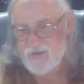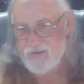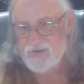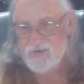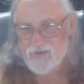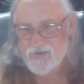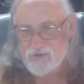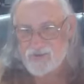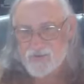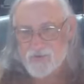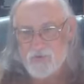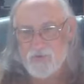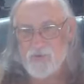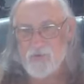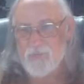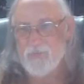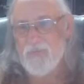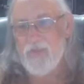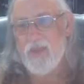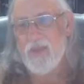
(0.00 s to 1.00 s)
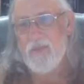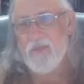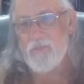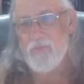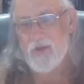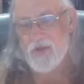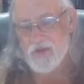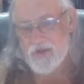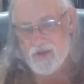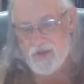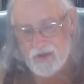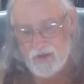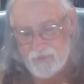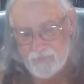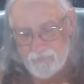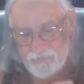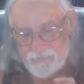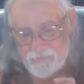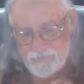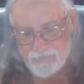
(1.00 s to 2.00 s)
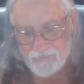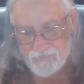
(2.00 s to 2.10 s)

in this group, but um,